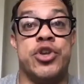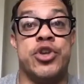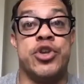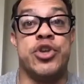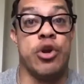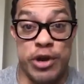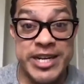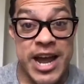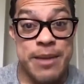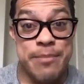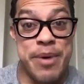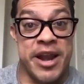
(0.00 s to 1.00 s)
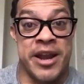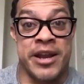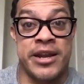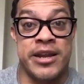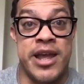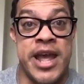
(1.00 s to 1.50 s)
you're
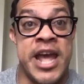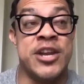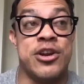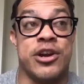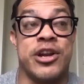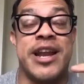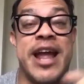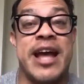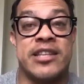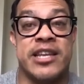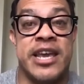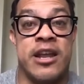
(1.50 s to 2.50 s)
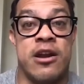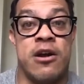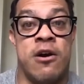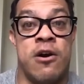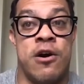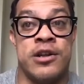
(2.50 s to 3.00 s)
pre-diabetic and you're going to have to
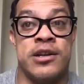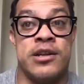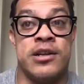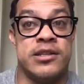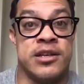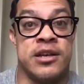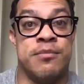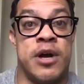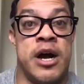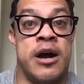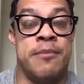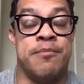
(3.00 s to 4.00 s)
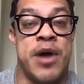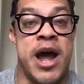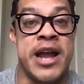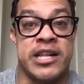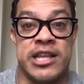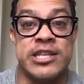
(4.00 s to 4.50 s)
get on some um,
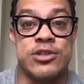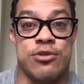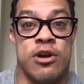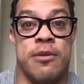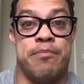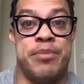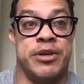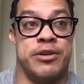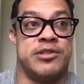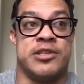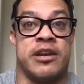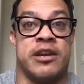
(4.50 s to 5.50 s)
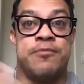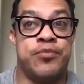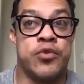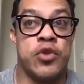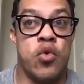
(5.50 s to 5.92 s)
high cholesterol pills. Like,